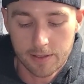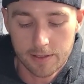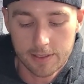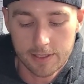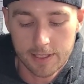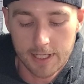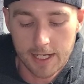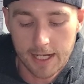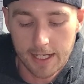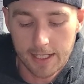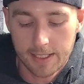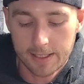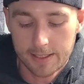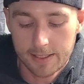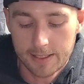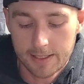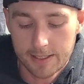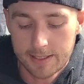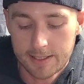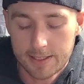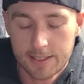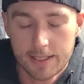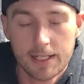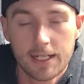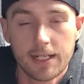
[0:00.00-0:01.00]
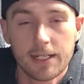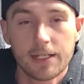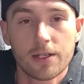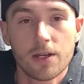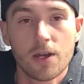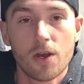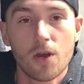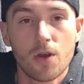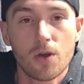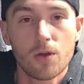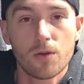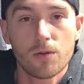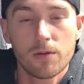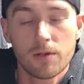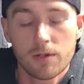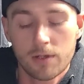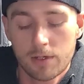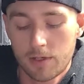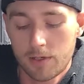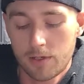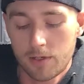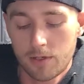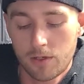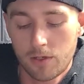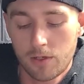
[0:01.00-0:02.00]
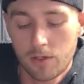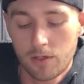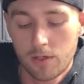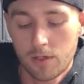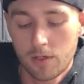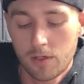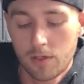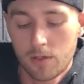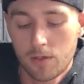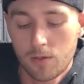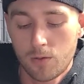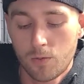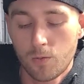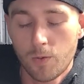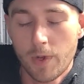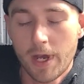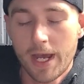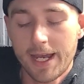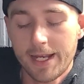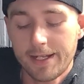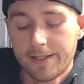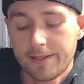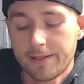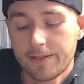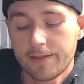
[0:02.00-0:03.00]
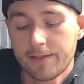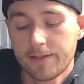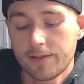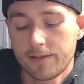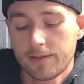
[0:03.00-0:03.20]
take this neko weight,